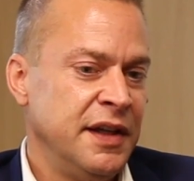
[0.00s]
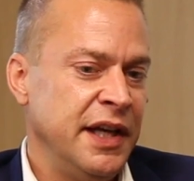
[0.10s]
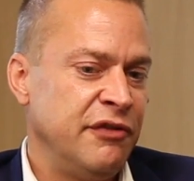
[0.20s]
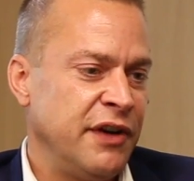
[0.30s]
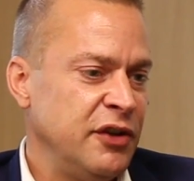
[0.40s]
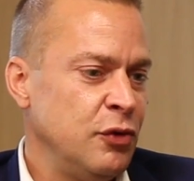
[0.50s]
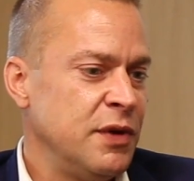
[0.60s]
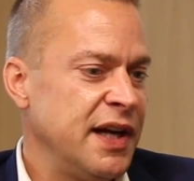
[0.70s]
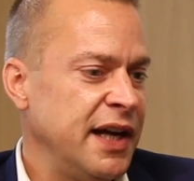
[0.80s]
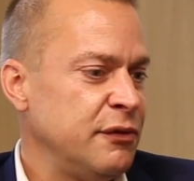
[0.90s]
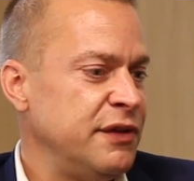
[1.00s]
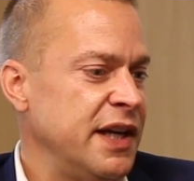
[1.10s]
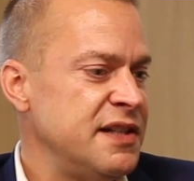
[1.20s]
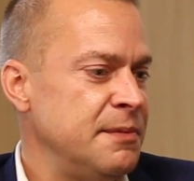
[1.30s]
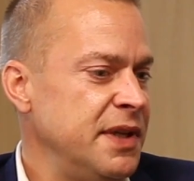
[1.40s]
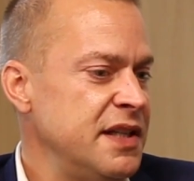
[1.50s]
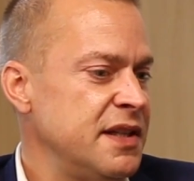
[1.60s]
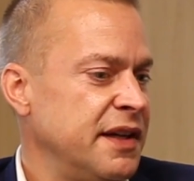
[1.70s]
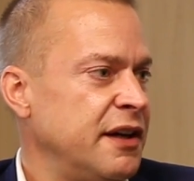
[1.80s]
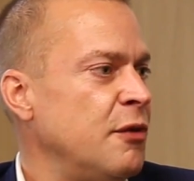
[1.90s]
If I do a night of the SMEs
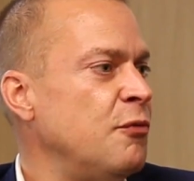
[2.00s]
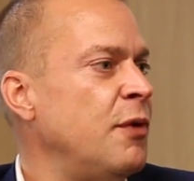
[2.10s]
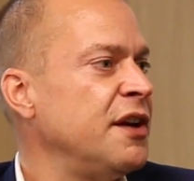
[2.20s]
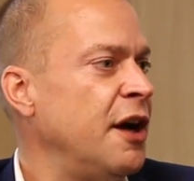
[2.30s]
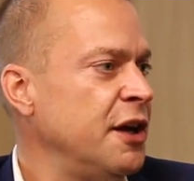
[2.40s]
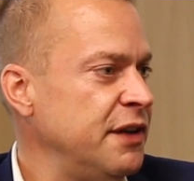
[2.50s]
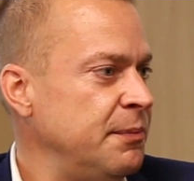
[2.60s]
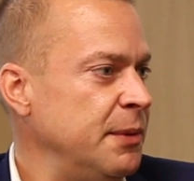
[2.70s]
and there come 100